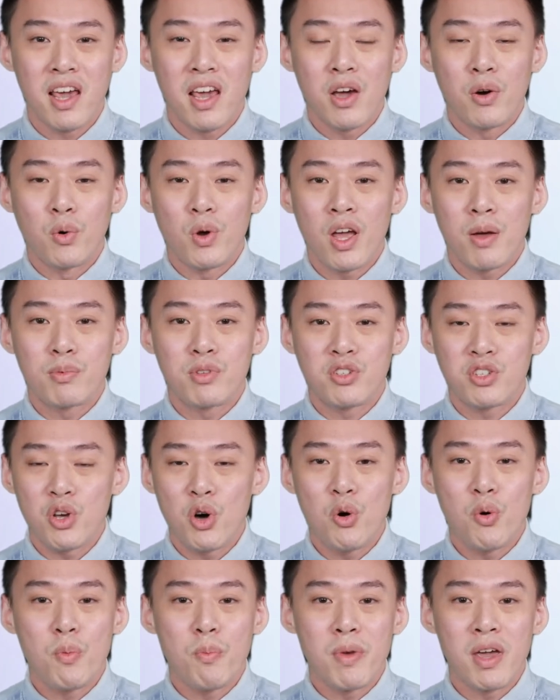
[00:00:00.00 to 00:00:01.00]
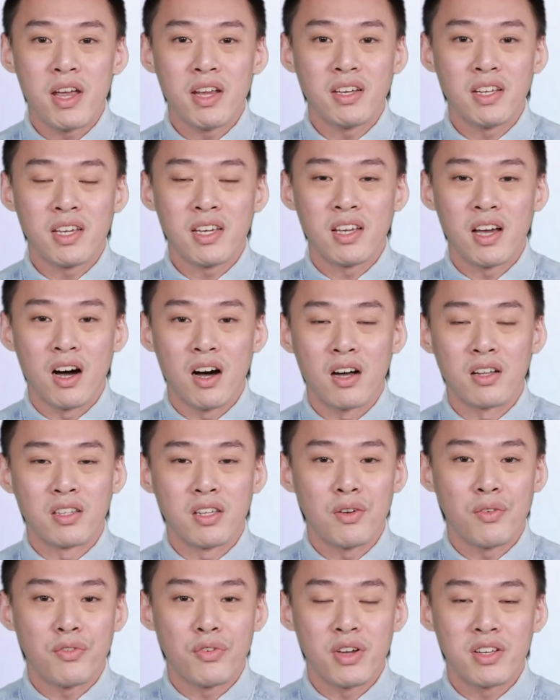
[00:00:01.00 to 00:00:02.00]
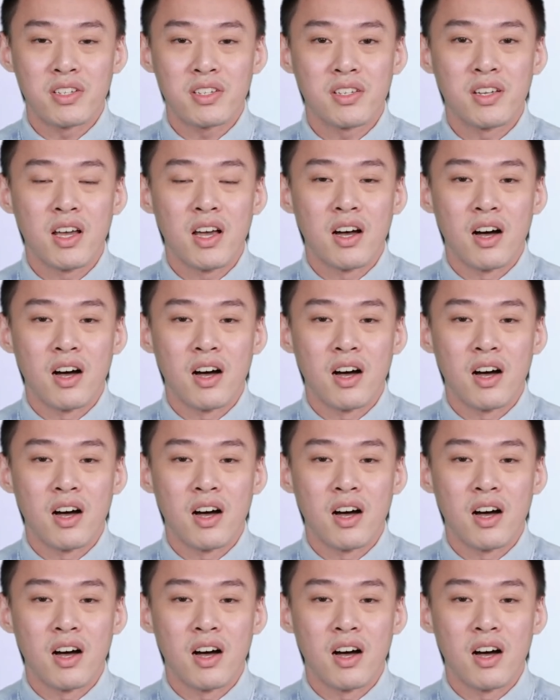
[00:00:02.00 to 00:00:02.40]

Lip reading: we have so many different